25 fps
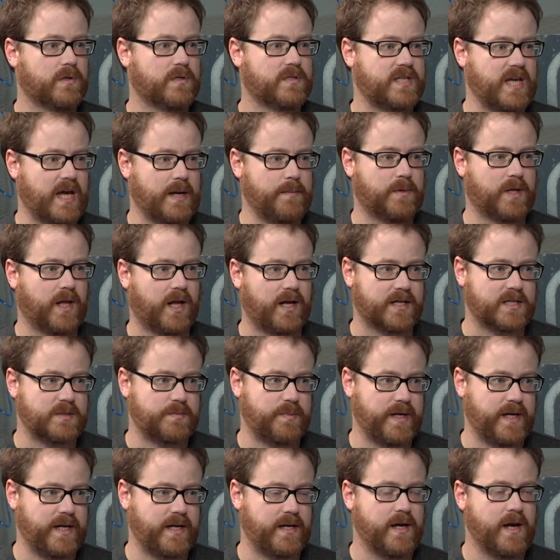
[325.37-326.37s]
Same clock
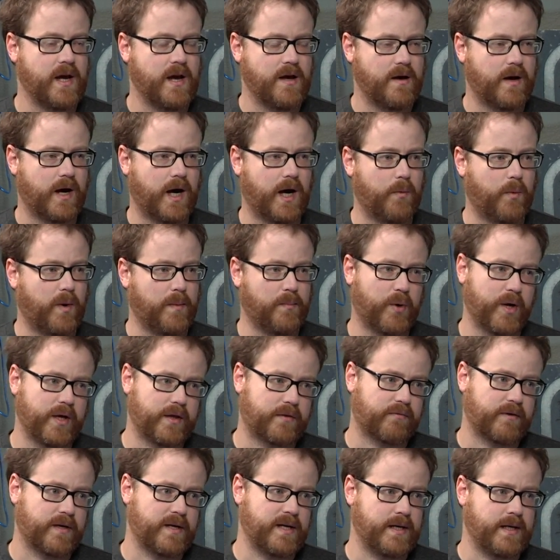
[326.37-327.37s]
speed, uh, one point
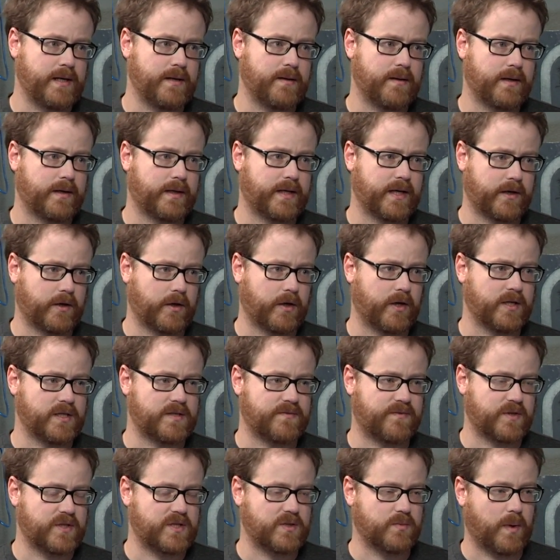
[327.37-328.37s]
three
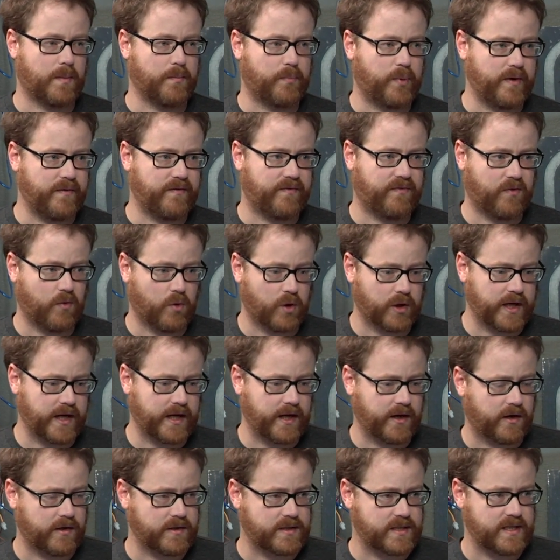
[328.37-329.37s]
gigahertz versus one point four
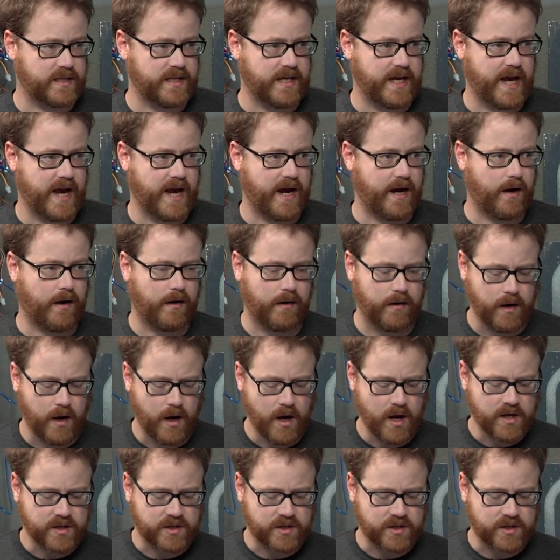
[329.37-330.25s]
gigahertz in the Air.